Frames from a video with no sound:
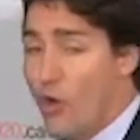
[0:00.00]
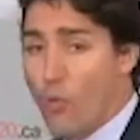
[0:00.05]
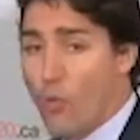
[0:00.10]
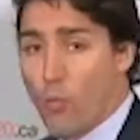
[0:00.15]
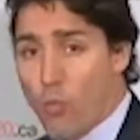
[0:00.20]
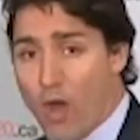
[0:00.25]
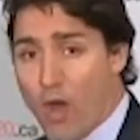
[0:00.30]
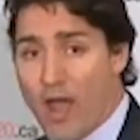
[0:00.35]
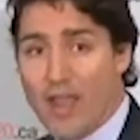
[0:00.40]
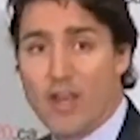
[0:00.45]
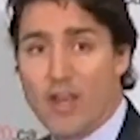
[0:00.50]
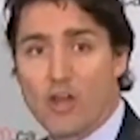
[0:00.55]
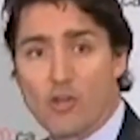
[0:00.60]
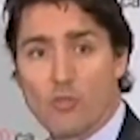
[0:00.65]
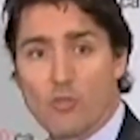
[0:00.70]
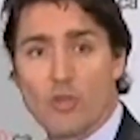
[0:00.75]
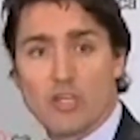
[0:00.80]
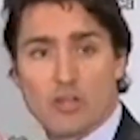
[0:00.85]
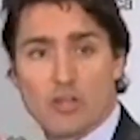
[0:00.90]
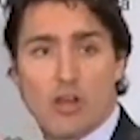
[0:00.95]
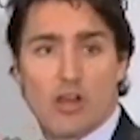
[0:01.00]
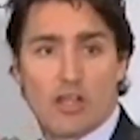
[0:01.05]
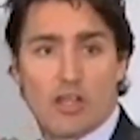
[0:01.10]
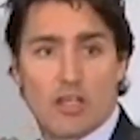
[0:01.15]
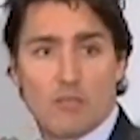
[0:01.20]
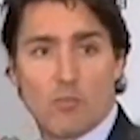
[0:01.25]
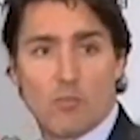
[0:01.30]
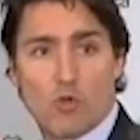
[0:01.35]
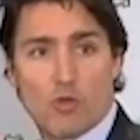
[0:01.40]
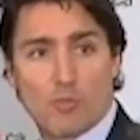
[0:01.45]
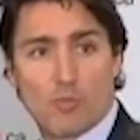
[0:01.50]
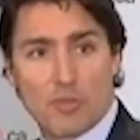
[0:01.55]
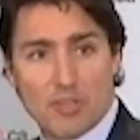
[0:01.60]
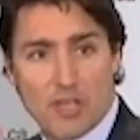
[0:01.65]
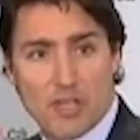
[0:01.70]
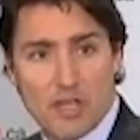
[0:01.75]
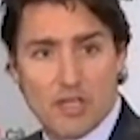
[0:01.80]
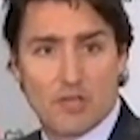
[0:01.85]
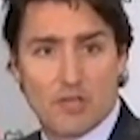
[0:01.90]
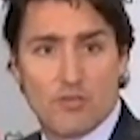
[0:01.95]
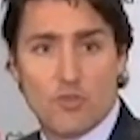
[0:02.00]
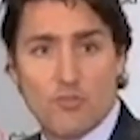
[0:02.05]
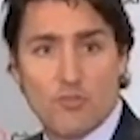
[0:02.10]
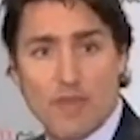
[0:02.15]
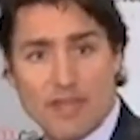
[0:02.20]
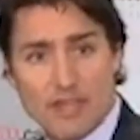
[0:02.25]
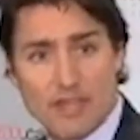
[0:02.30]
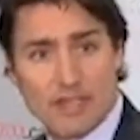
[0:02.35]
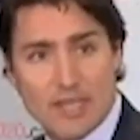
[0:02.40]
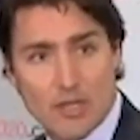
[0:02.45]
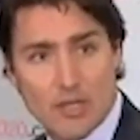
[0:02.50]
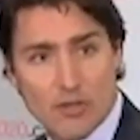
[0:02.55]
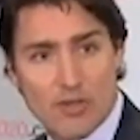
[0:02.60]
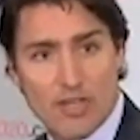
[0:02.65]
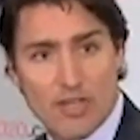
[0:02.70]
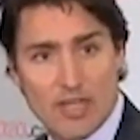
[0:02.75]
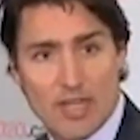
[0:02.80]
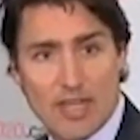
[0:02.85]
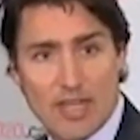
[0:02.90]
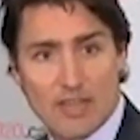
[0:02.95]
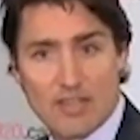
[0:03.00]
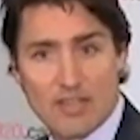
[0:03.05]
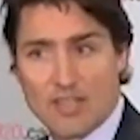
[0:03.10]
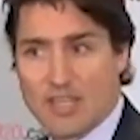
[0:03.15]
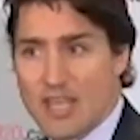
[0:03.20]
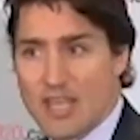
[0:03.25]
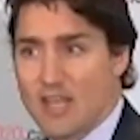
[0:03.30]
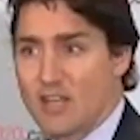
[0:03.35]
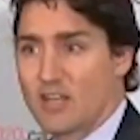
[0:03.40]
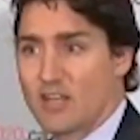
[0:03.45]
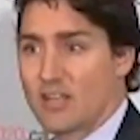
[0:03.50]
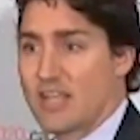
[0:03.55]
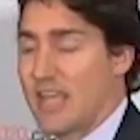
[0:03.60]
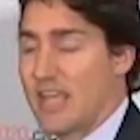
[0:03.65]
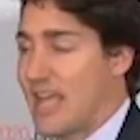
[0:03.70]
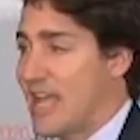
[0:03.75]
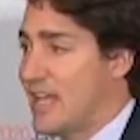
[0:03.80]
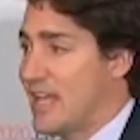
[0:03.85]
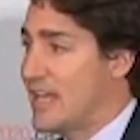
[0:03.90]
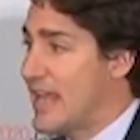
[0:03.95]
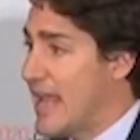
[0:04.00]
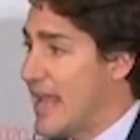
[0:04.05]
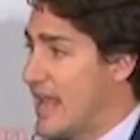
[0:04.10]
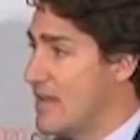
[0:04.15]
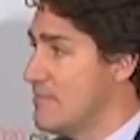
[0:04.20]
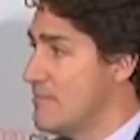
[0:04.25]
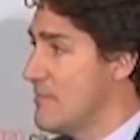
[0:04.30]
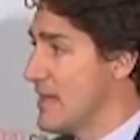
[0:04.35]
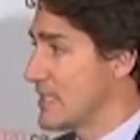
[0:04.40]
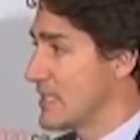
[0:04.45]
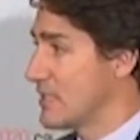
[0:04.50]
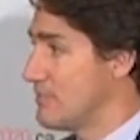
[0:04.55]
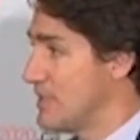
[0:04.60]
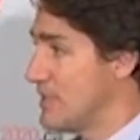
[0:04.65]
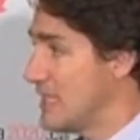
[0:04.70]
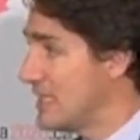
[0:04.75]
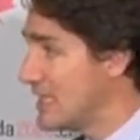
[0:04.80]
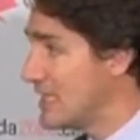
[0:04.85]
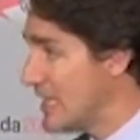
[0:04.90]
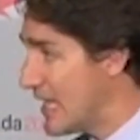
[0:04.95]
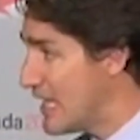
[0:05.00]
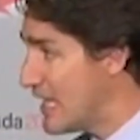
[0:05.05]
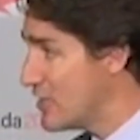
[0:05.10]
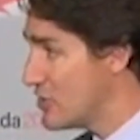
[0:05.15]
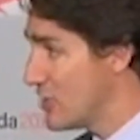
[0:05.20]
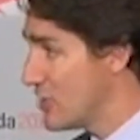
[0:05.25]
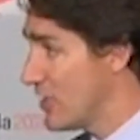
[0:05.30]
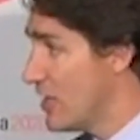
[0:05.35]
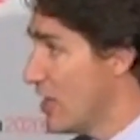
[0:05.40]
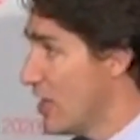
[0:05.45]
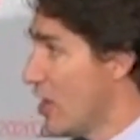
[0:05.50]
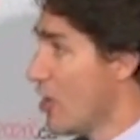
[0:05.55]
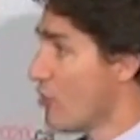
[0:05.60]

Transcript: Why aren't we talking more about the kind of humanitarian aid that Canada can and must be engaged in,